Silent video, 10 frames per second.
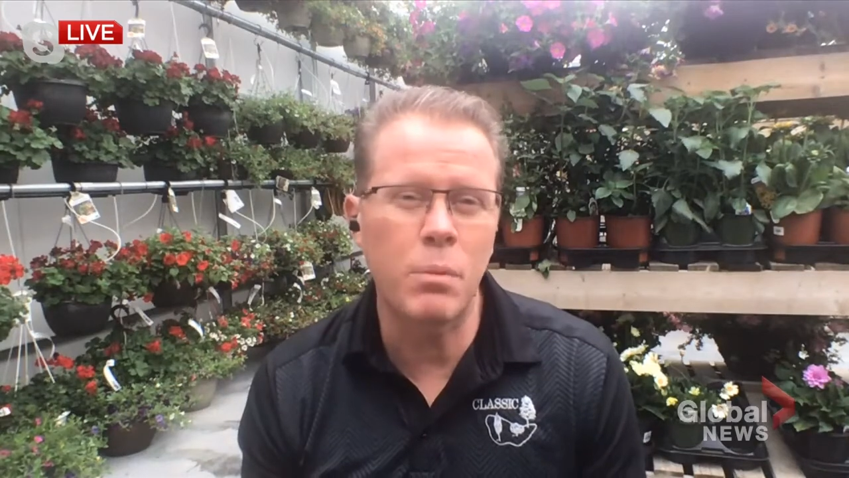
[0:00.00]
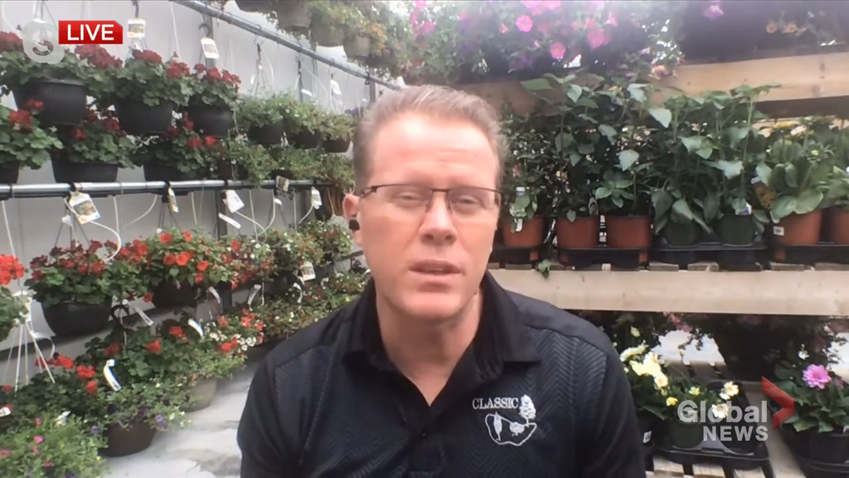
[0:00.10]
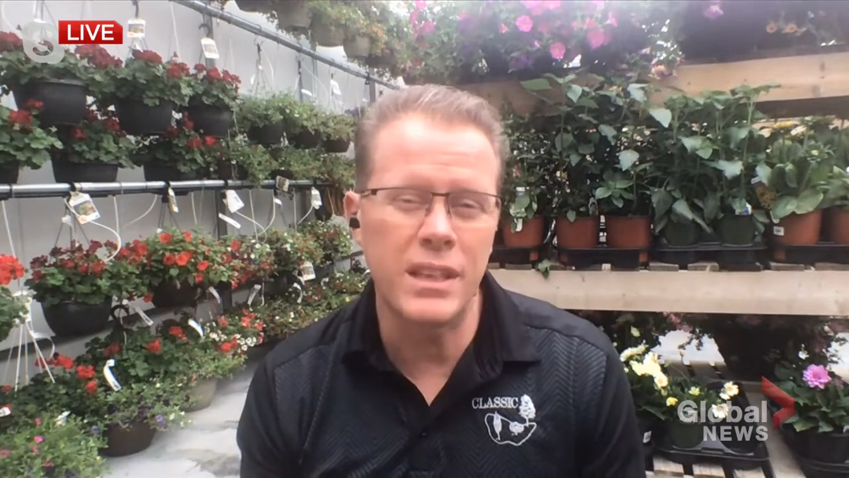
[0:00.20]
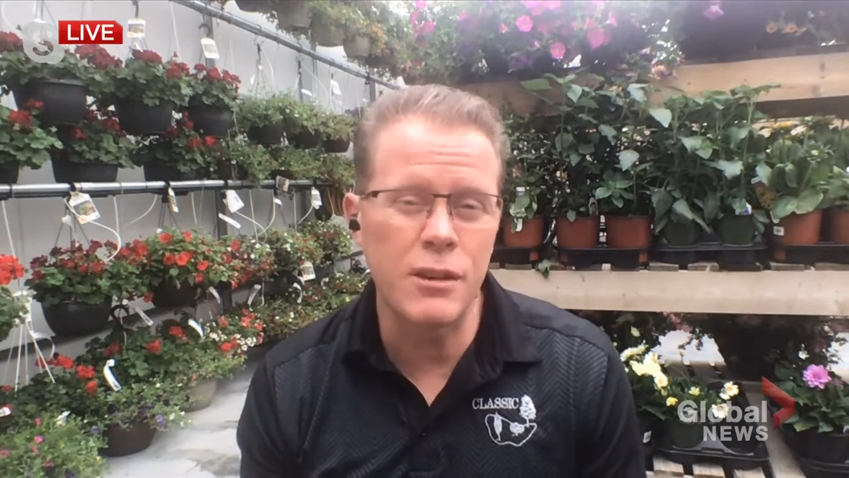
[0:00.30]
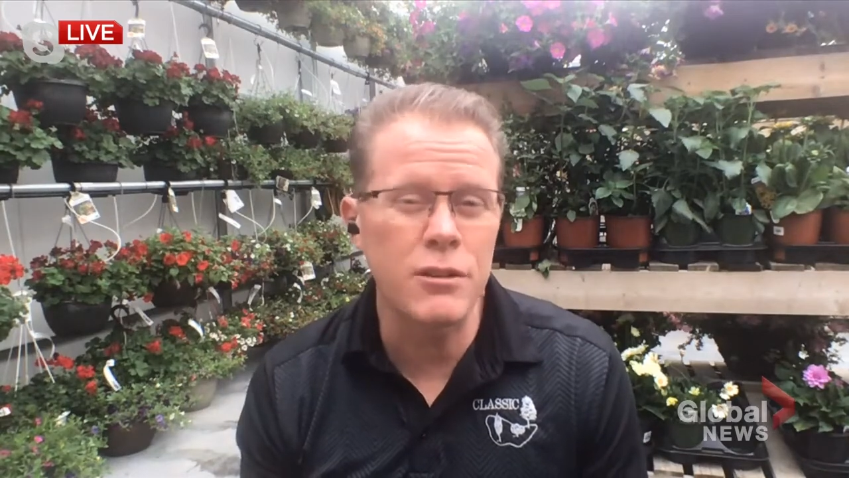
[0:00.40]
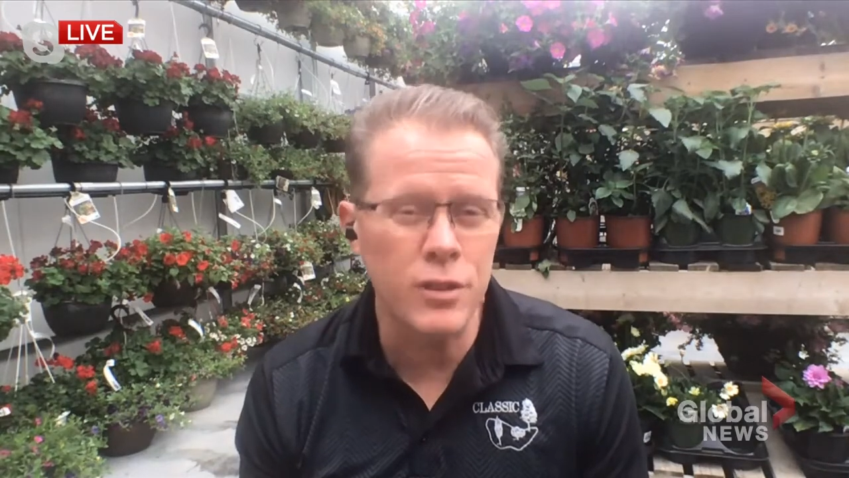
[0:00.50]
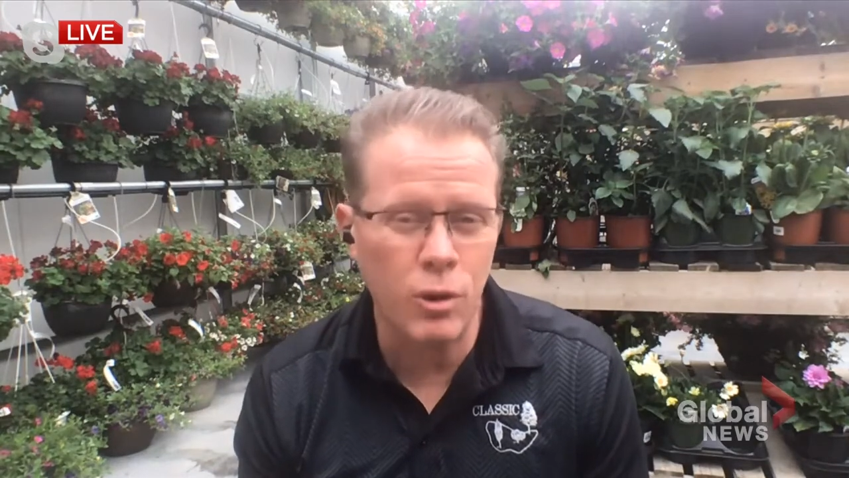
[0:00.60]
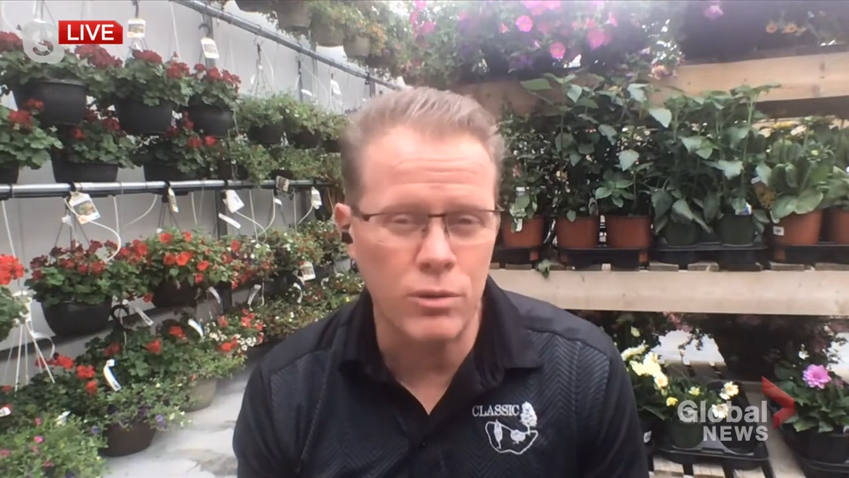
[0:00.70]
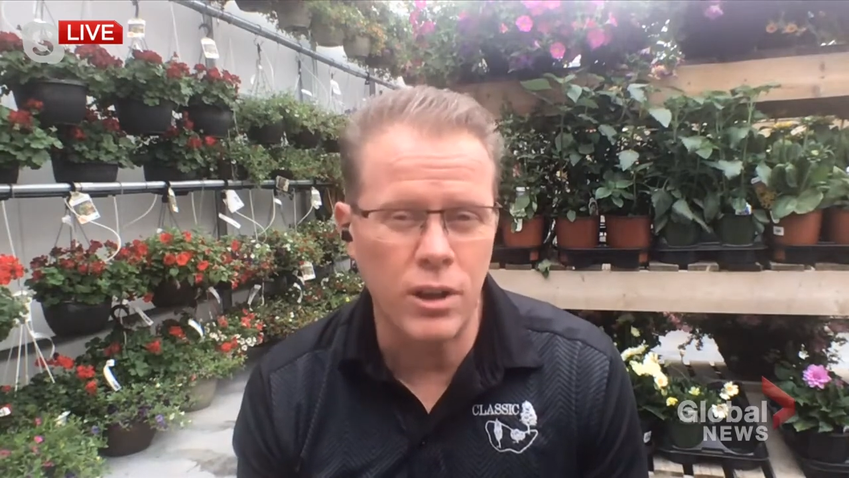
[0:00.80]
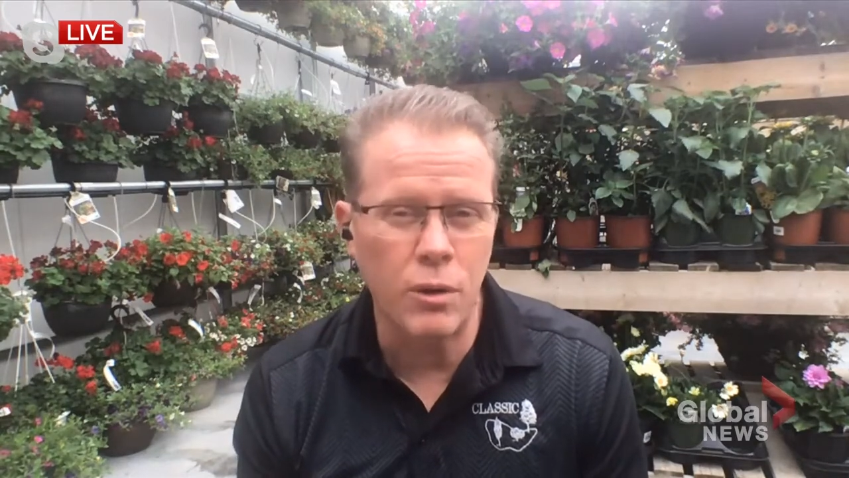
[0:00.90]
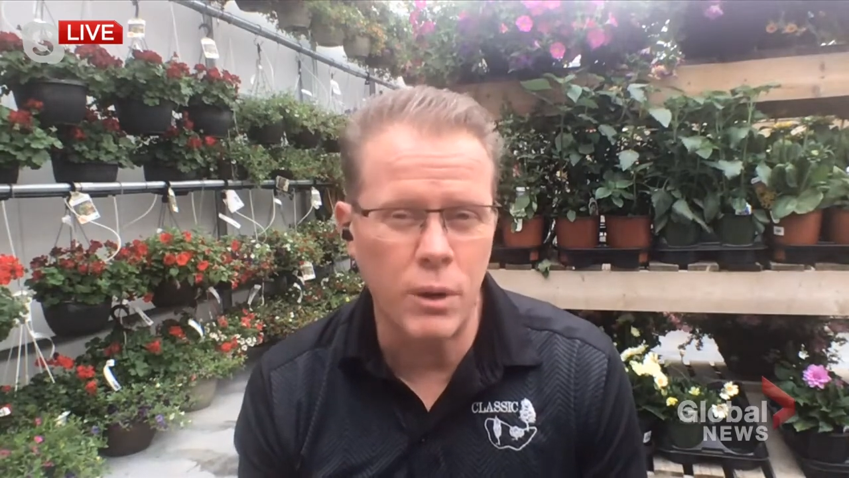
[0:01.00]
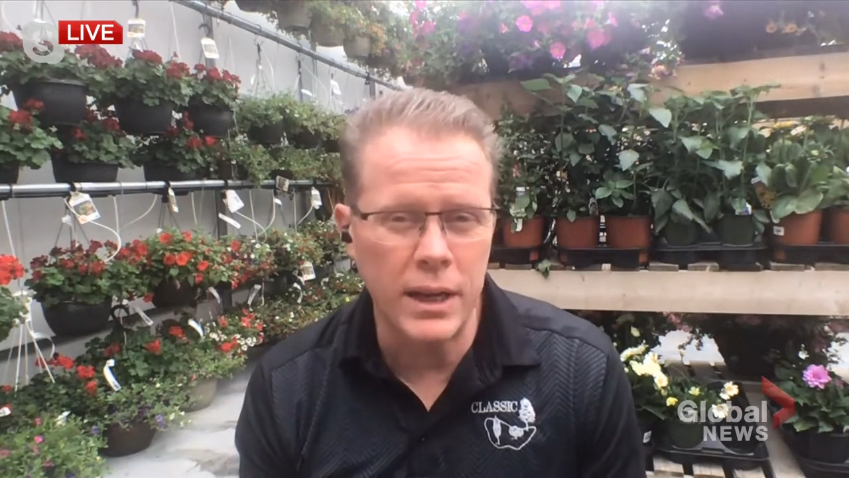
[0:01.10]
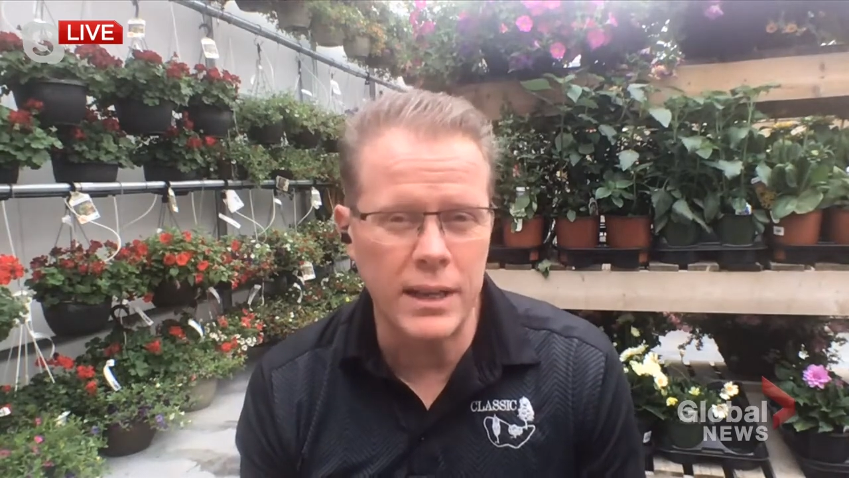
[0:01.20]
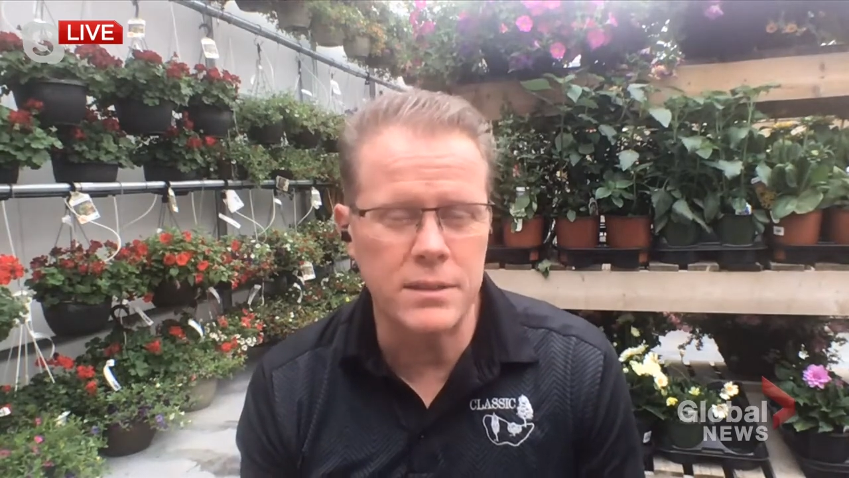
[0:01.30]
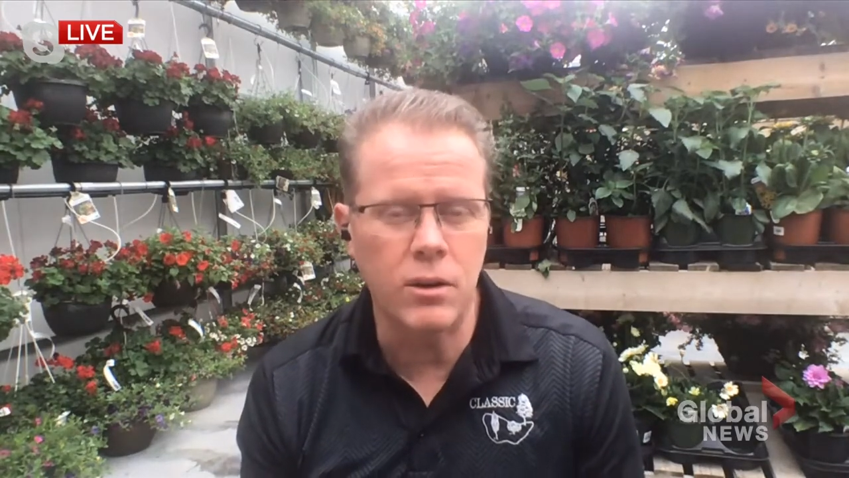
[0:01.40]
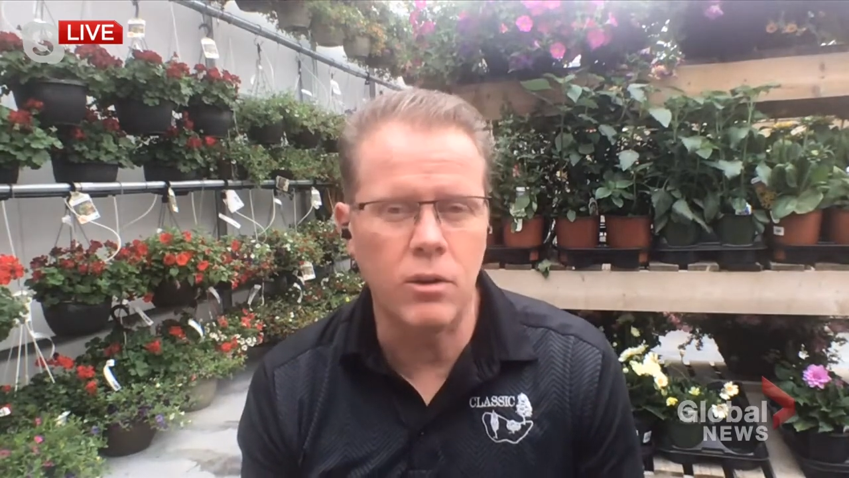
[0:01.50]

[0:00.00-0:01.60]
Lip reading: a couple of years old already.